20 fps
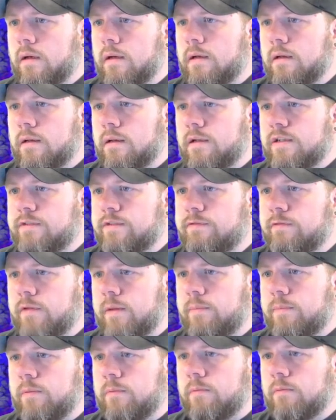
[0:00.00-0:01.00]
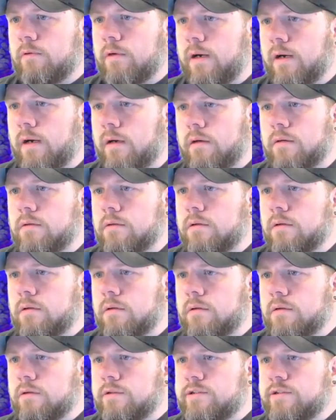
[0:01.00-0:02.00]
Let's flip them around
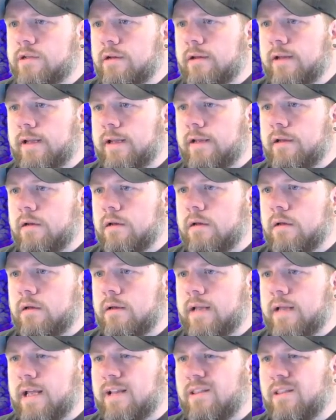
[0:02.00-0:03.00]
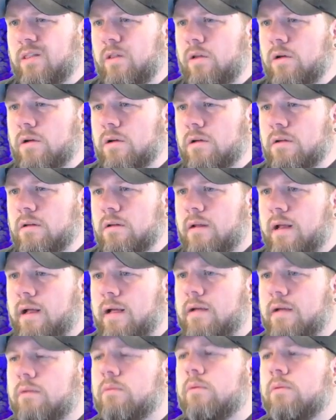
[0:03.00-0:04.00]
so they look
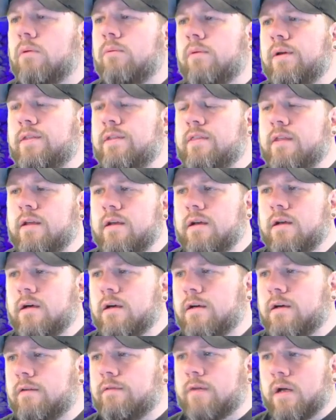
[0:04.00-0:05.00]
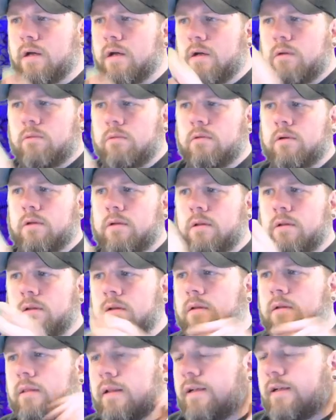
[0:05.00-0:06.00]
like what we think of were
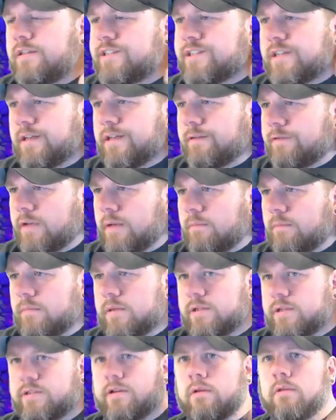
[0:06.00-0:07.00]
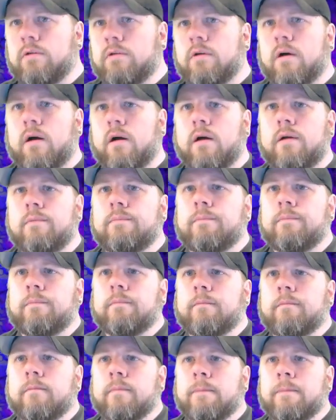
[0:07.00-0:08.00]
least significant bits on the right.
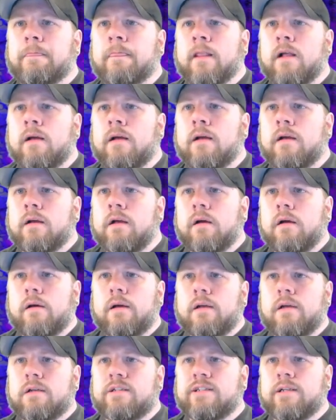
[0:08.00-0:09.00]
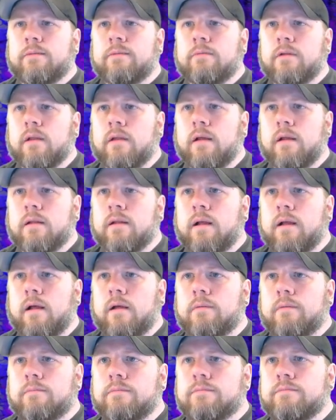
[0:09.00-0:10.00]
Go ahead and simulate that.